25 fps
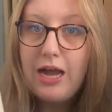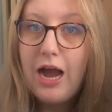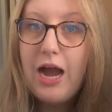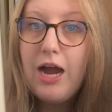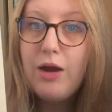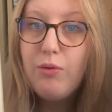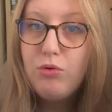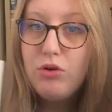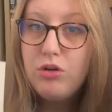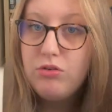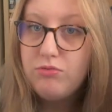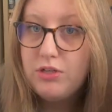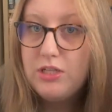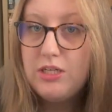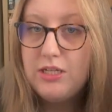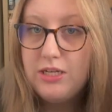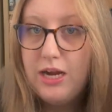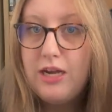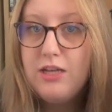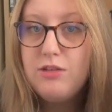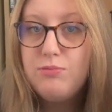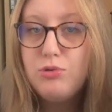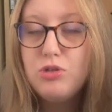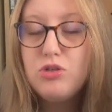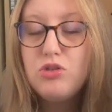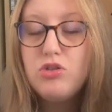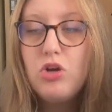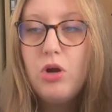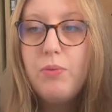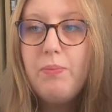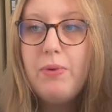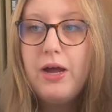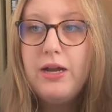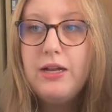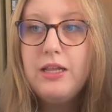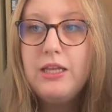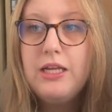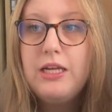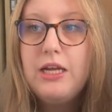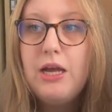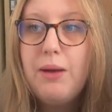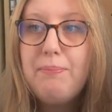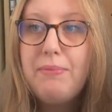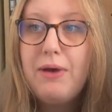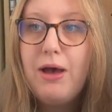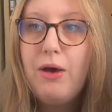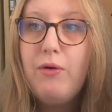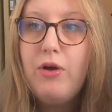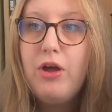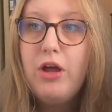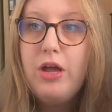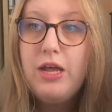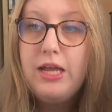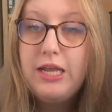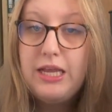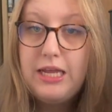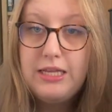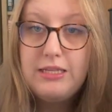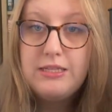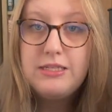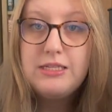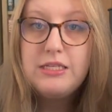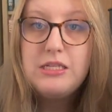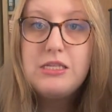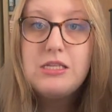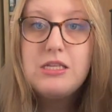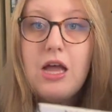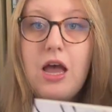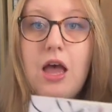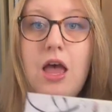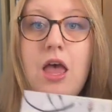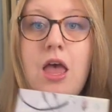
I want to read the next book so badly about his sister